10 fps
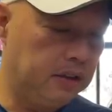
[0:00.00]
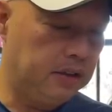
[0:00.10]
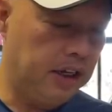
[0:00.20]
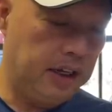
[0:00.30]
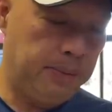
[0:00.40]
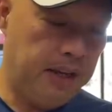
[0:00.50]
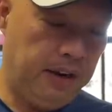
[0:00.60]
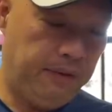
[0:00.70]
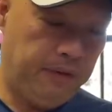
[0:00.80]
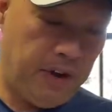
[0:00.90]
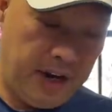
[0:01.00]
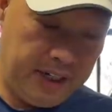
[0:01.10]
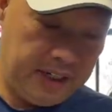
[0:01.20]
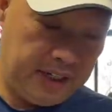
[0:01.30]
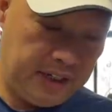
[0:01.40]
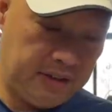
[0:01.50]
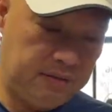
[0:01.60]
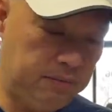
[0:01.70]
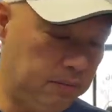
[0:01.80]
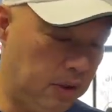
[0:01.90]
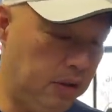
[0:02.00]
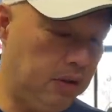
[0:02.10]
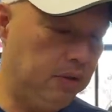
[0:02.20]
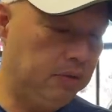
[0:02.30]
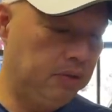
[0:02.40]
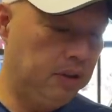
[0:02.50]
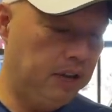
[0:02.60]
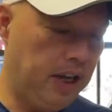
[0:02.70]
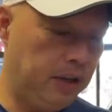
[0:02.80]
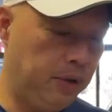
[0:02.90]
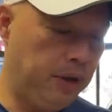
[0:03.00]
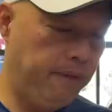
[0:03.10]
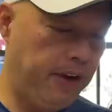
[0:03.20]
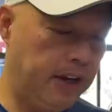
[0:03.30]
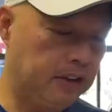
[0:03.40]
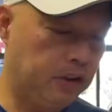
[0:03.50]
that I'm not finding. Oh, thank you in advance.